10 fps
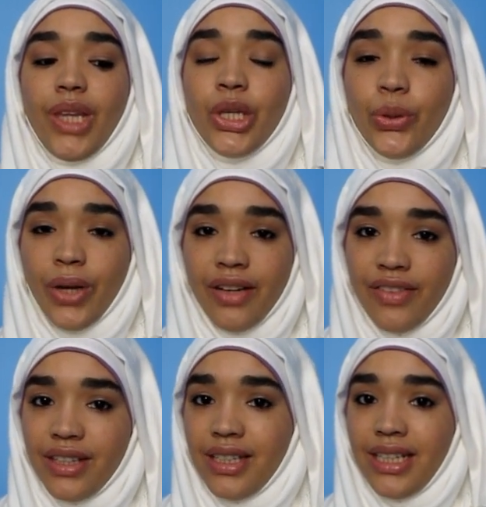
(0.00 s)
you have
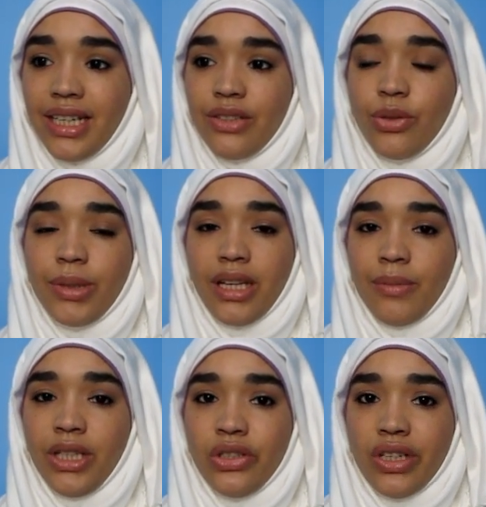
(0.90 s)
the niyyah to become a
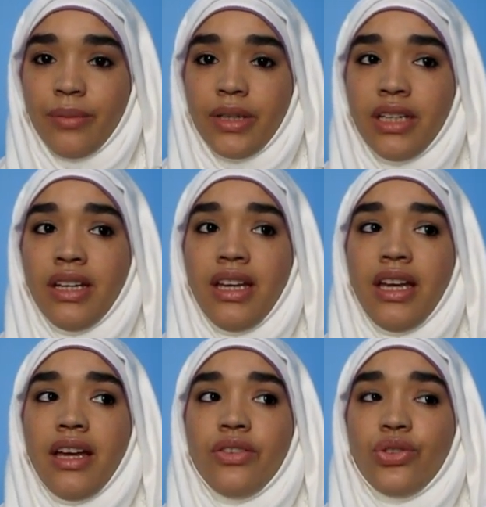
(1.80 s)
hijabi.
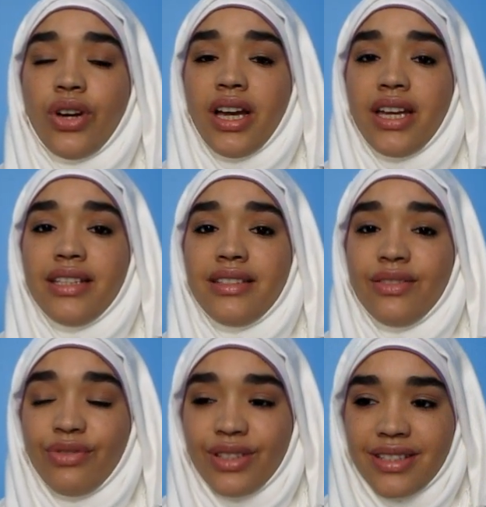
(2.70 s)
Try
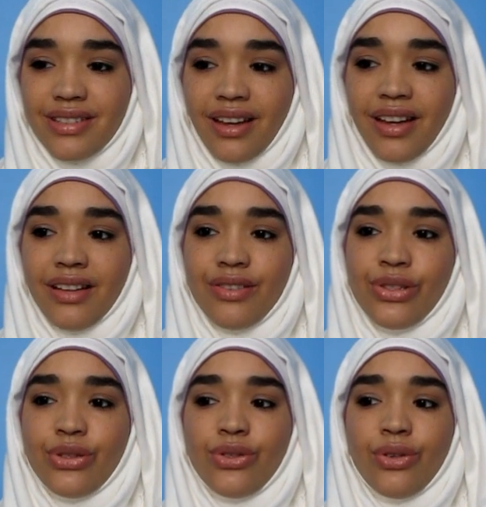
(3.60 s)
different
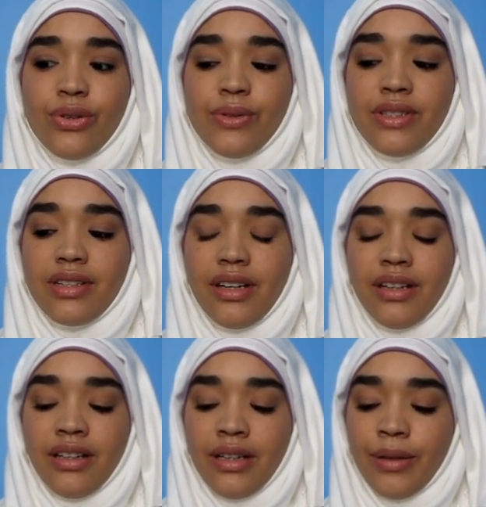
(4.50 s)
styles. Don't
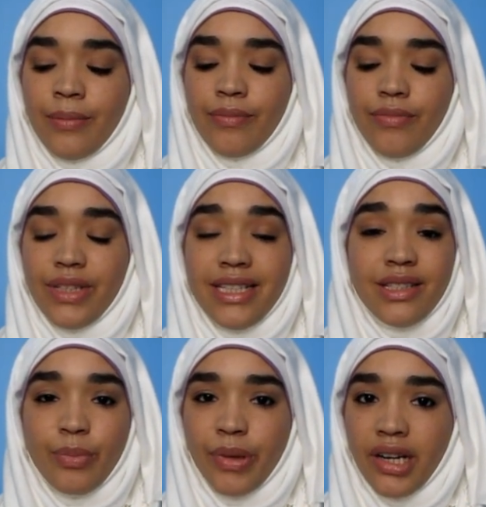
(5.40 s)

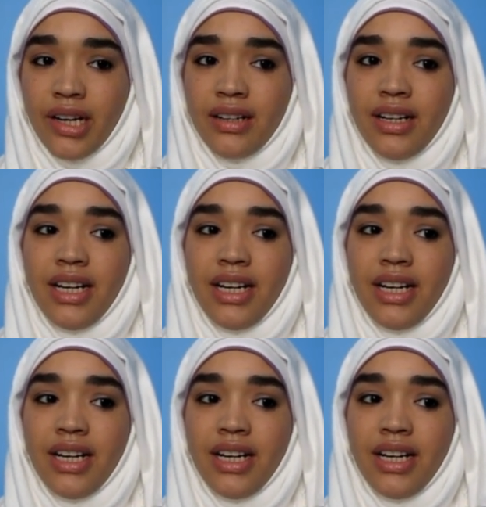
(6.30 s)
despair.